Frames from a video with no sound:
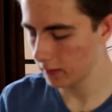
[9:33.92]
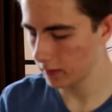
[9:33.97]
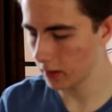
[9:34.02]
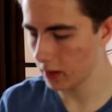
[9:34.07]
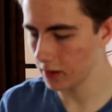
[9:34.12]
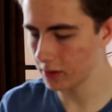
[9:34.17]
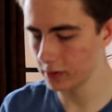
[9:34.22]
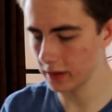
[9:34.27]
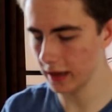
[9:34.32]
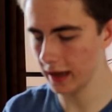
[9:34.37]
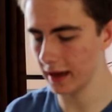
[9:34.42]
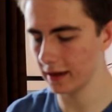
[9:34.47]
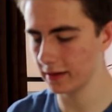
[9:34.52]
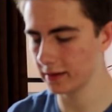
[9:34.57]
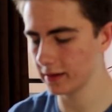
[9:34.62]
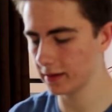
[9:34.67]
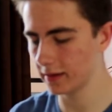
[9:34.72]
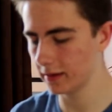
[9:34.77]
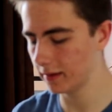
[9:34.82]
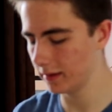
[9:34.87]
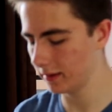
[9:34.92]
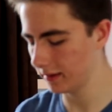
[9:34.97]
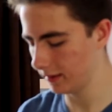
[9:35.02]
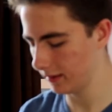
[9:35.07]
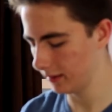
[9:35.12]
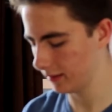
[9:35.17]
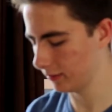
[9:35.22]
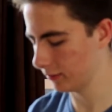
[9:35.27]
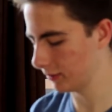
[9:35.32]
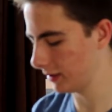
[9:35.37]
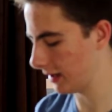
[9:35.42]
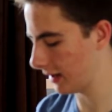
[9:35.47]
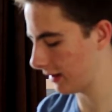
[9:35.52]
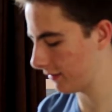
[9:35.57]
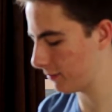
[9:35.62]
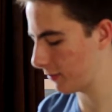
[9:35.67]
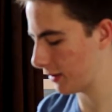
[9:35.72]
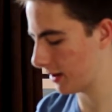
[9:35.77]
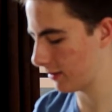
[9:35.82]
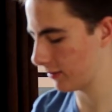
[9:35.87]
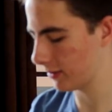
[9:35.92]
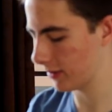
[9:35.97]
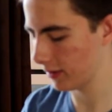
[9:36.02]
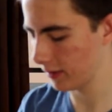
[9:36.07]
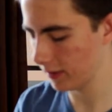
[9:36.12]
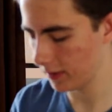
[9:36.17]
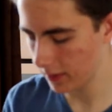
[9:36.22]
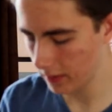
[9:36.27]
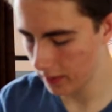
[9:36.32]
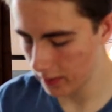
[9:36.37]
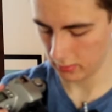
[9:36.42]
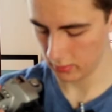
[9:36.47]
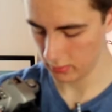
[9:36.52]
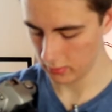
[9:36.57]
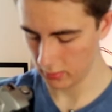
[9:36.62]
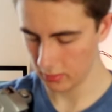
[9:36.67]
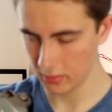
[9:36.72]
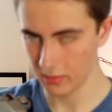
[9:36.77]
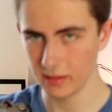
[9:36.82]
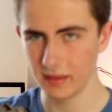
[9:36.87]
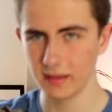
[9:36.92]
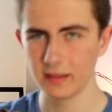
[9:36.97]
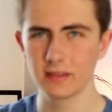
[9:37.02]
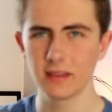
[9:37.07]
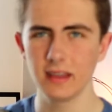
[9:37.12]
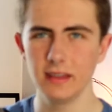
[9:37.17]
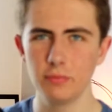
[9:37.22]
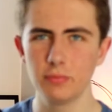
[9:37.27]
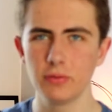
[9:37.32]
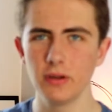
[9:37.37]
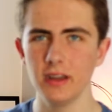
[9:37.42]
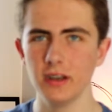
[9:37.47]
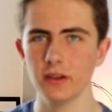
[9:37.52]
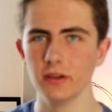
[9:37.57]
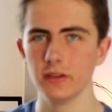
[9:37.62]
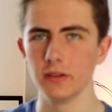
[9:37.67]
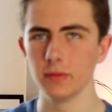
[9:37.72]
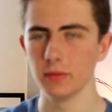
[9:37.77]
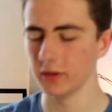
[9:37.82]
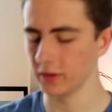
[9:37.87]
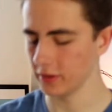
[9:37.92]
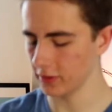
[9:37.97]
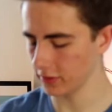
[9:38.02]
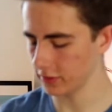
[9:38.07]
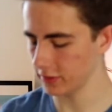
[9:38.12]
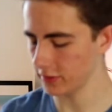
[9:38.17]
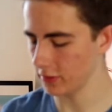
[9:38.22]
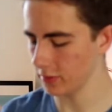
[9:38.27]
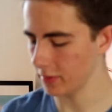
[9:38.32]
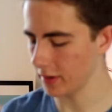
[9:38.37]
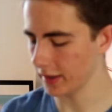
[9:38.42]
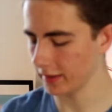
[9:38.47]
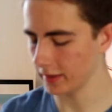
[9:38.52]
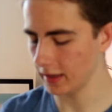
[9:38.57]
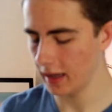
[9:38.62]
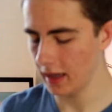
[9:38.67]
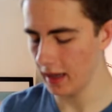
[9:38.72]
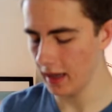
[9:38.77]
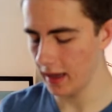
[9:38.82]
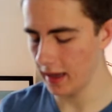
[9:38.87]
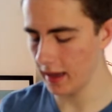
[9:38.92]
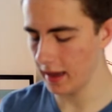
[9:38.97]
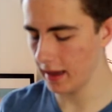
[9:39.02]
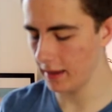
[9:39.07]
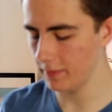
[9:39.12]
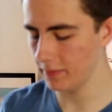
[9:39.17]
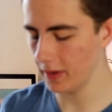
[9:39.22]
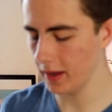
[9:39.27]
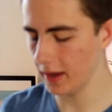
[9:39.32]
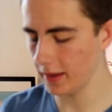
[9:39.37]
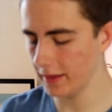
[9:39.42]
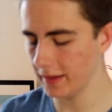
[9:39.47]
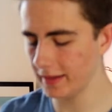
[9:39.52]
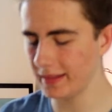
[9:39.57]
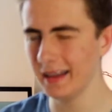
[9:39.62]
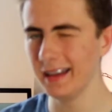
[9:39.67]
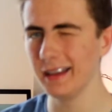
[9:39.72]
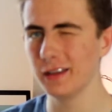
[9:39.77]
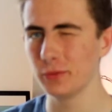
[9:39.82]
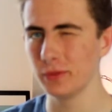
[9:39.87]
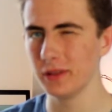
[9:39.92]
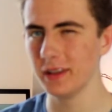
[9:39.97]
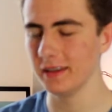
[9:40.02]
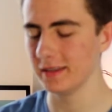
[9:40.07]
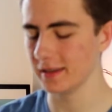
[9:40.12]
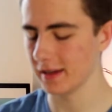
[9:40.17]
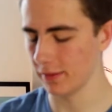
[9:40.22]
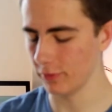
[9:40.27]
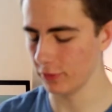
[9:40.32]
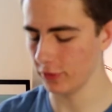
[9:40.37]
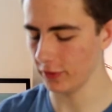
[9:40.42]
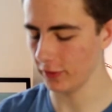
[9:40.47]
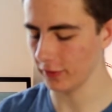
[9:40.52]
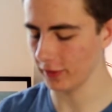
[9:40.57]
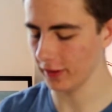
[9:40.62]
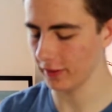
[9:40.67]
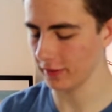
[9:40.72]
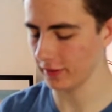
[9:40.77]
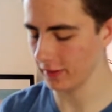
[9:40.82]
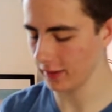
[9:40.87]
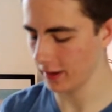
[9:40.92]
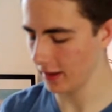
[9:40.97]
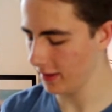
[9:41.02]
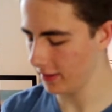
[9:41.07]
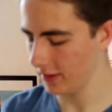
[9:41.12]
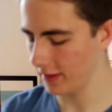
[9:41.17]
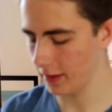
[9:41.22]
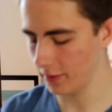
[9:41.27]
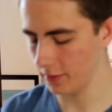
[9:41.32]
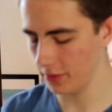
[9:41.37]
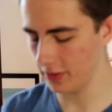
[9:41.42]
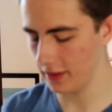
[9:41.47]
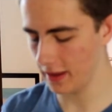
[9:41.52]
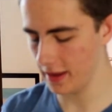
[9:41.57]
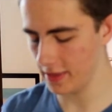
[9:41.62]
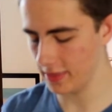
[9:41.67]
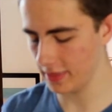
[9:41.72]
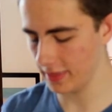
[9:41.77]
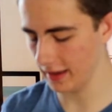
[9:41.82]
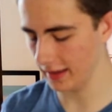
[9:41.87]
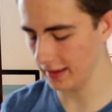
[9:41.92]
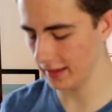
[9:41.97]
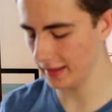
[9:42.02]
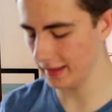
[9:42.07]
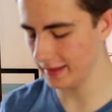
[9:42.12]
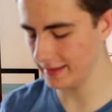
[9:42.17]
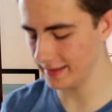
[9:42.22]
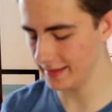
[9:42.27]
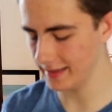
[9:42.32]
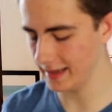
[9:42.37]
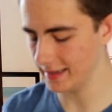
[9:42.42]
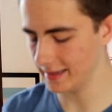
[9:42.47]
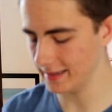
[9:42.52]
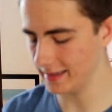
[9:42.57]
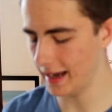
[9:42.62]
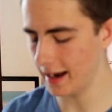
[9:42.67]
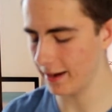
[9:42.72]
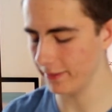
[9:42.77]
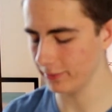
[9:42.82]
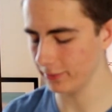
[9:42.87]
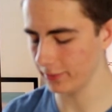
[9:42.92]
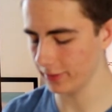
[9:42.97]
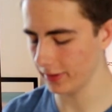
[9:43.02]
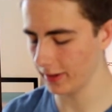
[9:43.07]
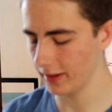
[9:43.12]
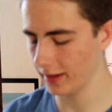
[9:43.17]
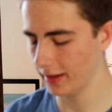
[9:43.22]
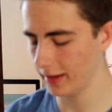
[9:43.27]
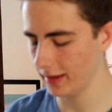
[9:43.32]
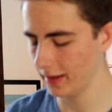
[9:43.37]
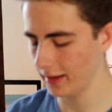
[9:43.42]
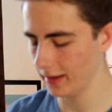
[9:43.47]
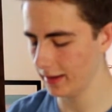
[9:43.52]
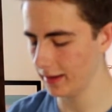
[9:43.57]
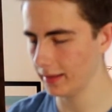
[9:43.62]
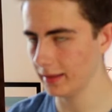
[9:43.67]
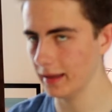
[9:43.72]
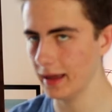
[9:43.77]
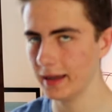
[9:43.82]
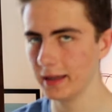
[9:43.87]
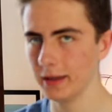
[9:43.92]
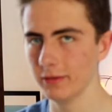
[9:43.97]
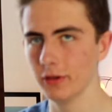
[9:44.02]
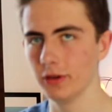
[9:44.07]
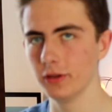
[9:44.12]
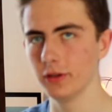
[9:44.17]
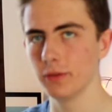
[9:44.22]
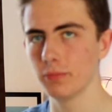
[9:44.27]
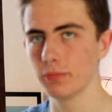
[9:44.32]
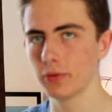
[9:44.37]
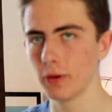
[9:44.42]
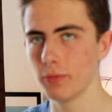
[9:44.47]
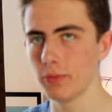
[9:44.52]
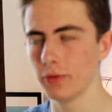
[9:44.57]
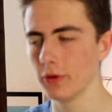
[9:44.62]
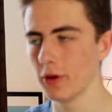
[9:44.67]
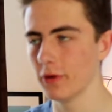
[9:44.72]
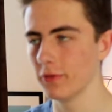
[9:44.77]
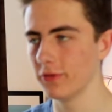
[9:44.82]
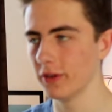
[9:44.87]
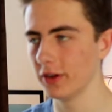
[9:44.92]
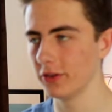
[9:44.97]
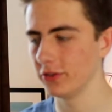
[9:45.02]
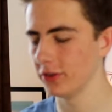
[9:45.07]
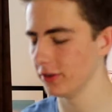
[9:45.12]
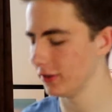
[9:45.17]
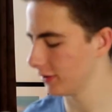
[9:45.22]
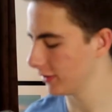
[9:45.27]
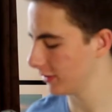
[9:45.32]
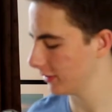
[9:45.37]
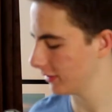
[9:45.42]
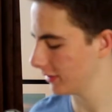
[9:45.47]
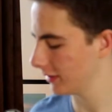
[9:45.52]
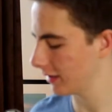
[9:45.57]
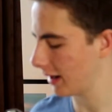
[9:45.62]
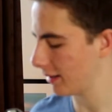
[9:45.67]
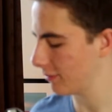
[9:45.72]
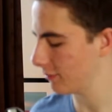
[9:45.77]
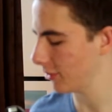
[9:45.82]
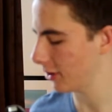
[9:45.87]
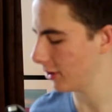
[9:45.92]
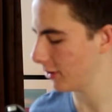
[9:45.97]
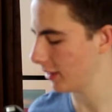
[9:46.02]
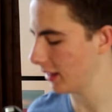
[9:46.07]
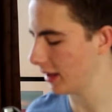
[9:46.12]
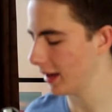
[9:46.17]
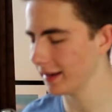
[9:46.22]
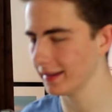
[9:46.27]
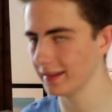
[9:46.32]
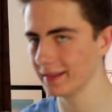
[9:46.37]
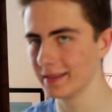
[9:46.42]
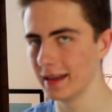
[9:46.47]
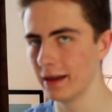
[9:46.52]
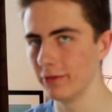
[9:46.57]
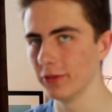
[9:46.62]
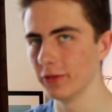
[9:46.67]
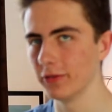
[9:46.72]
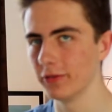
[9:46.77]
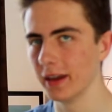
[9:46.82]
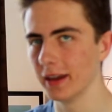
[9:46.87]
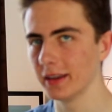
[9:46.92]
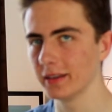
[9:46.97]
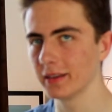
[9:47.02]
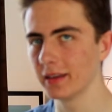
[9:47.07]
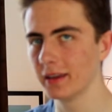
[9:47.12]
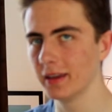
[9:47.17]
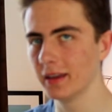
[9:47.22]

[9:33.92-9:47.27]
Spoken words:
Oh yes, we have power. It's pretty noisy, but it's not too bad. And the thing is with these cameras is, listen, they sound like your proper old-fashioned camera, like sound effect.